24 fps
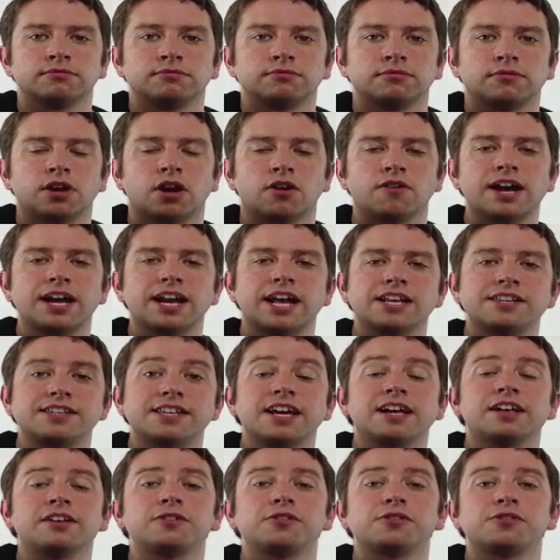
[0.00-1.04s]
Alright,
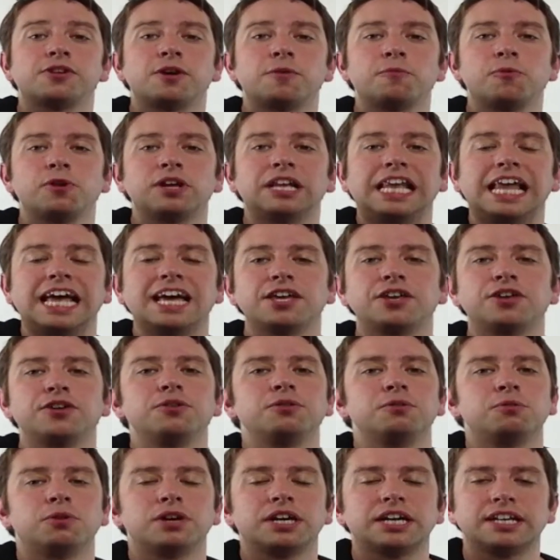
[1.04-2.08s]
Adele's Someone Like You.
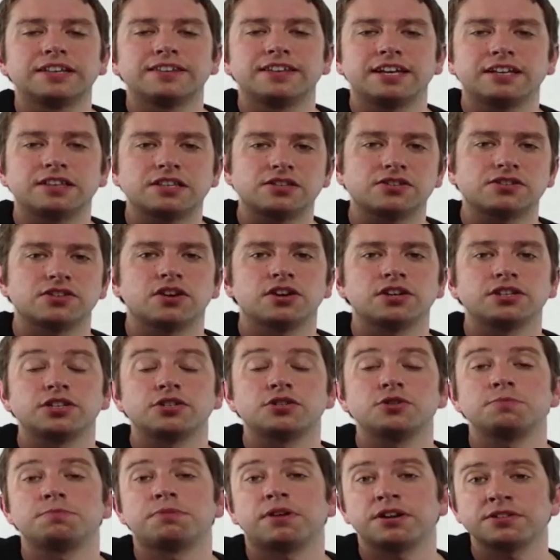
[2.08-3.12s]
We're going to take this song into
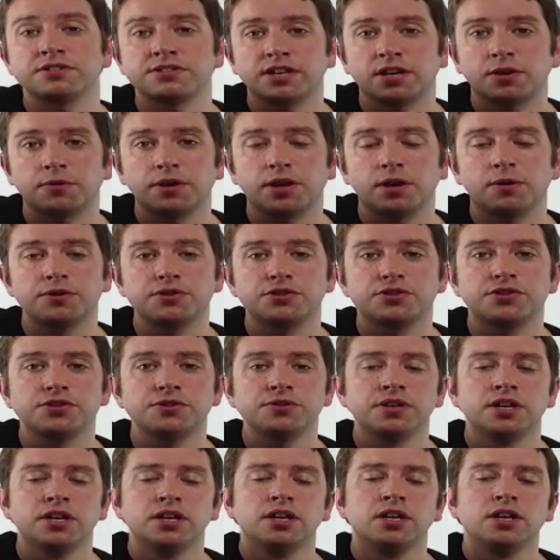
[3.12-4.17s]
two parts like we always do.